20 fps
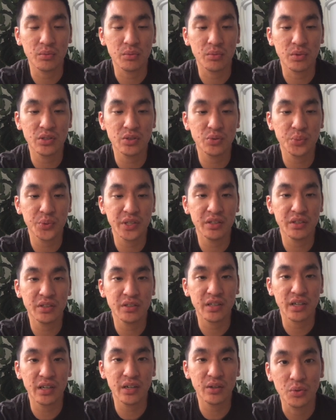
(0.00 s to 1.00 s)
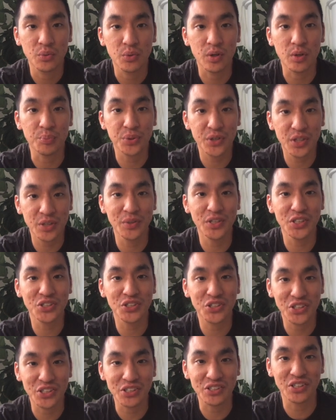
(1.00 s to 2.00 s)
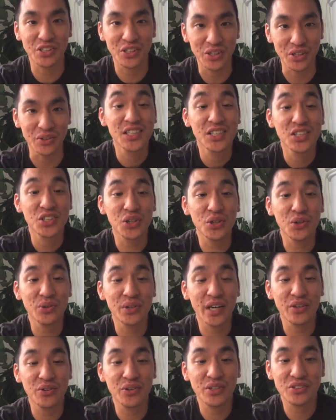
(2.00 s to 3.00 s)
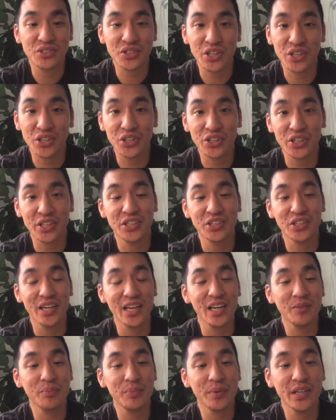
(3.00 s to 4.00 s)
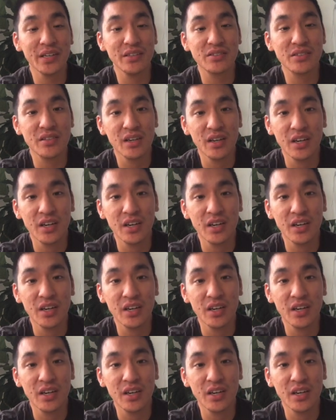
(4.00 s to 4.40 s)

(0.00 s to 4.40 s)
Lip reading: once we did that, we were pretty much good to go. So now you can start cooking your egg bites.